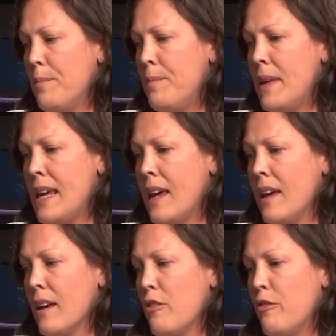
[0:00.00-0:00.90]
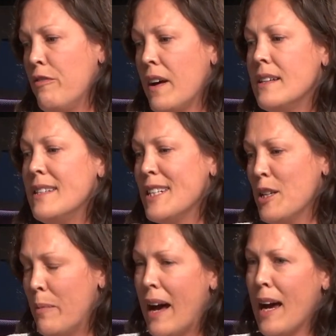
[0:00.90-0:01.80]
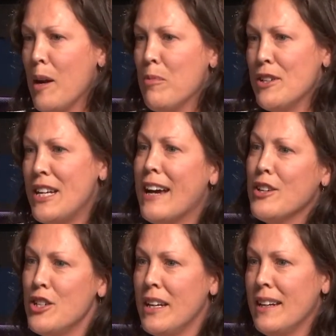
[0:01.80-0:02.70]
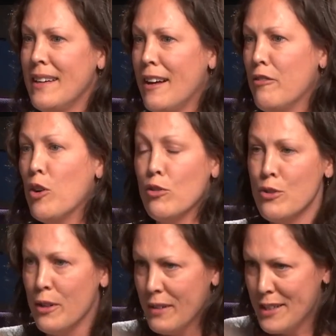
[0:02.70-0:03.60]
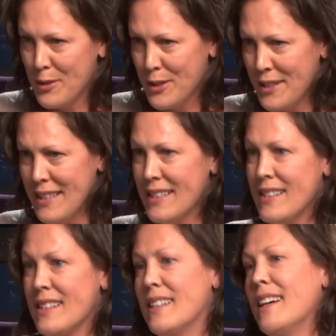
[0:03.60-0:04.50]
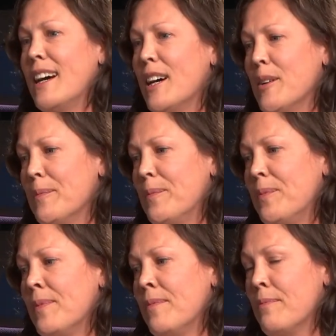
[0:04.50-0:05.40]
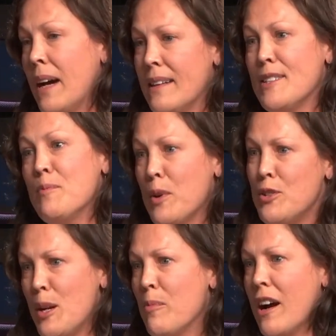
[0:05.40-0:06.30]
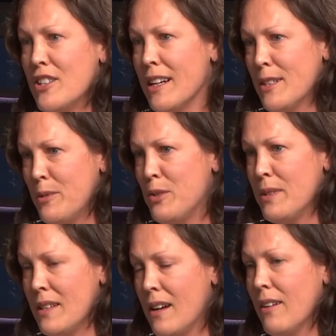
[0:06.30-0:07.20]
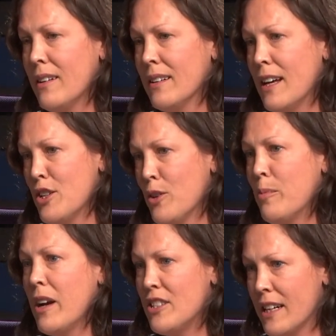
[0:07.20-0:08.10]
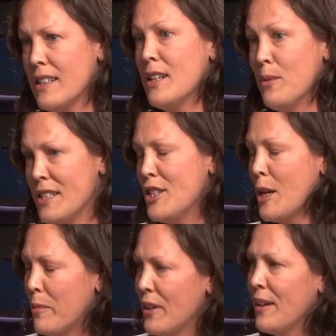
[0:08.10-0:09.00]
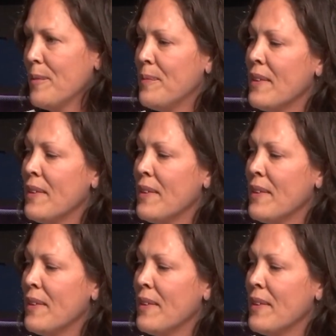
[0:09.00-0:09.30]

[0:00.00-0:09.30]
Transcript: being funded by protection of cultural resources by this Moche project, which was an archaeological project at UNC Chapel Hill.